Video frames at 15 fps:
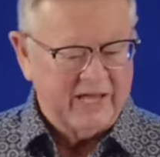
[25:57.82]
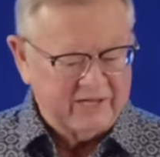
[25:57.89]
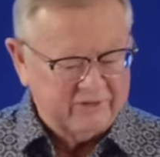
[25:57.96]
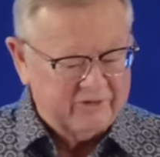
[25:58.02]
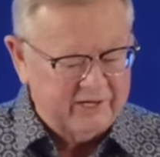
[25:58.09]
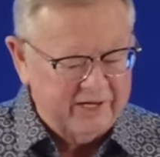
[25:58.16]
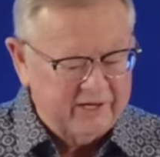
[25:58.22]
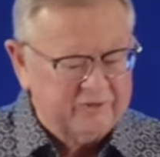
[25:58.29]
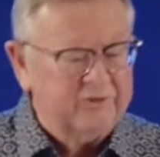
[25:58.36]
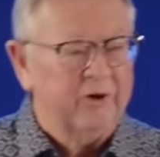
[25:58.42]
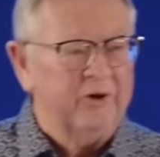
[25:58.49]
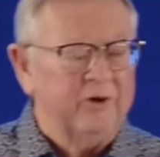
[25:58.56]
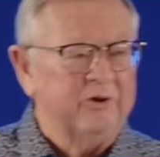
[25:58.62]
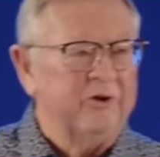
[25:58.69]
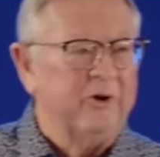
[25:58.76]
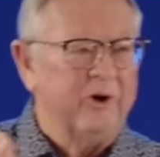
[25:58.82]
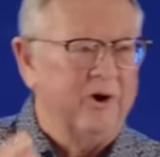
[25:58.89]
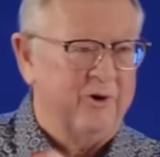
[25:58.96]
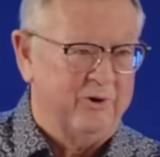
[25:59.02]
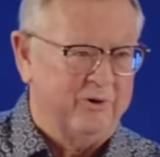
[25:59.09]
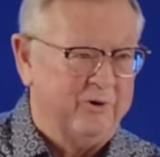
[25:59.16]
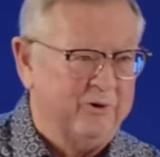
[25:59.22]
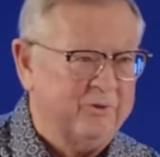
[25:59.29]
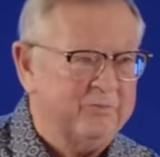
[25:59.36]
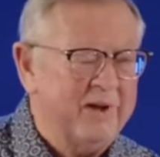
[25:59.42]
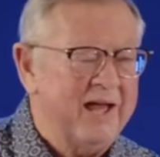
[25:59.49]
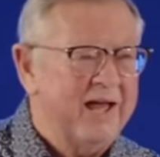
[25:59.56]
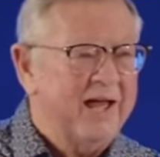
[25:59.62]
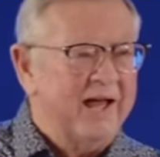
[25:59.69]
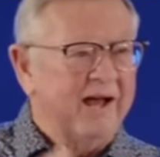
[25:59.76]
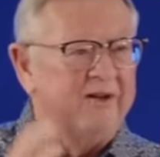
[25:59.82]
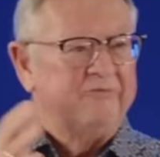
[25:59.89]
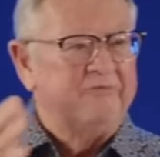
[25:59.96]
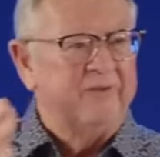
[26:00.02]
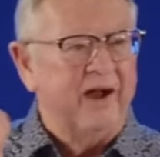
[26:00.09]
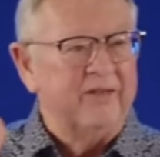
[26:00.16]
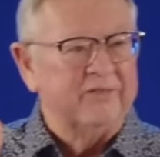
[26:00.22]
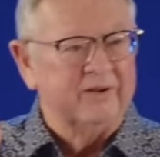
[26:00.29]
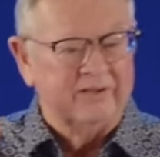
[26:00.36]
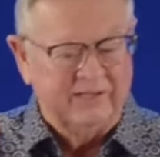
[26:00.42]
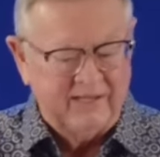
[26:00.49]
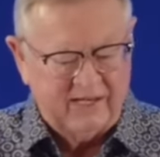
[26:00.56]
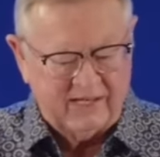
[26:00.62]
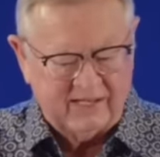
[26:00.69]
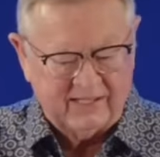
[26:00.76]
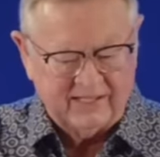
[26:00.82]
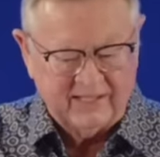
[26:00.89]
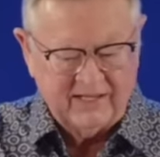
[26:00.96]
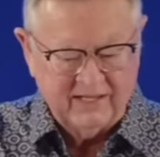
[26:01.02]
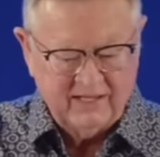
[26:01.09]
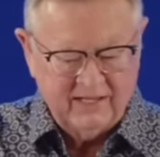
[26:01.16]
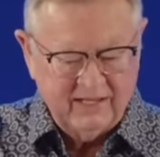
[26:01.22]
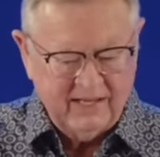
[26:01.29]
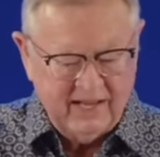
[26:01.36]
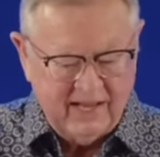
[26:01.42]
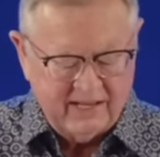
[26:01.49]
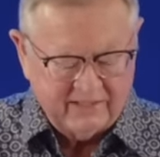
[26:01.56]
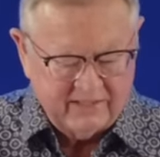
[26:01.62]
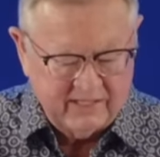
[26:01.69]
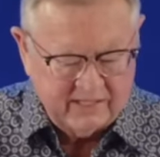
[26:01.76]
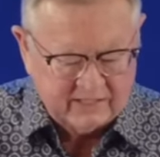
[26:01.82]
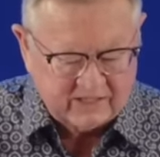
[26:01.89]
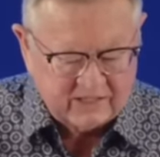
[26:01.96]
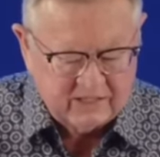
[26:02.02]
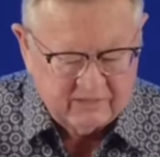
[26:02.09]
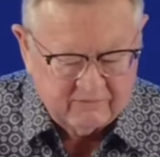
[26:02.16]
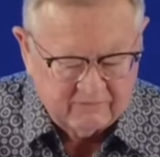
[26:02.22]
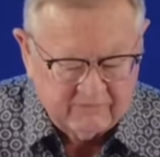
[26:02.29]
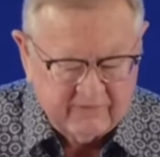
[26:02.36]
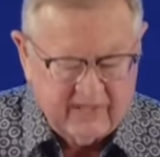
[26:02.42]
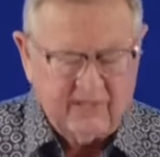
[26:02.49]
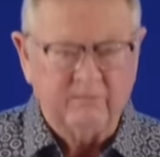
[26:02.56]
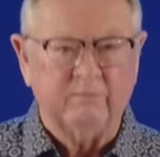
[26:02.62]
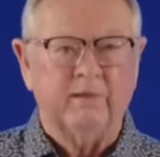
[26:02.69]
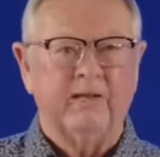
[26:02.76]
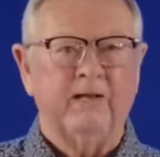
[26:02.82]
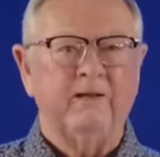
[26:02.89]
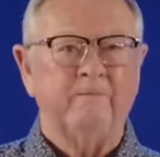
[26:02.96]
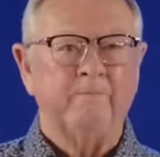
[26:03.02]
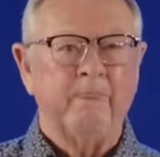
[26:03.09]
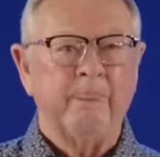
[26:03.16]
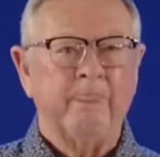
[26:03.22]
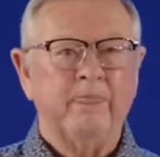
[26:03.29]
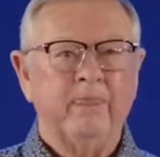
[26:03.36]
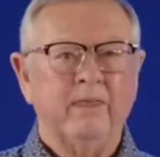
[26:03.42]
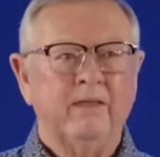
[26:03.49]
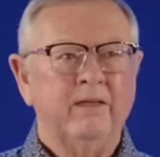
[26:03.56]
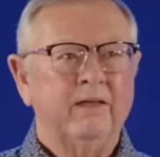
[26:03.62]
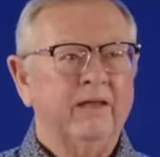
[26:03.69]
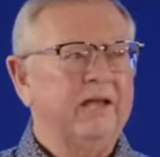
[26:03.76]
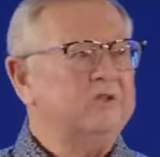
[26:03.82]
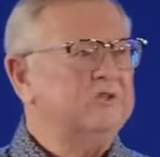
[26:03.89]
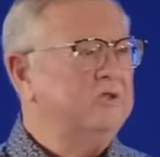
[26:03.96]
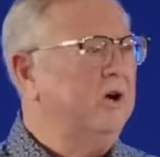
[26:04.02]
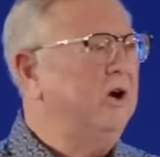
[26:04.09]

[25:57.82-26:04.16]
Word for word: It's the eternal home of Father God and His family. It's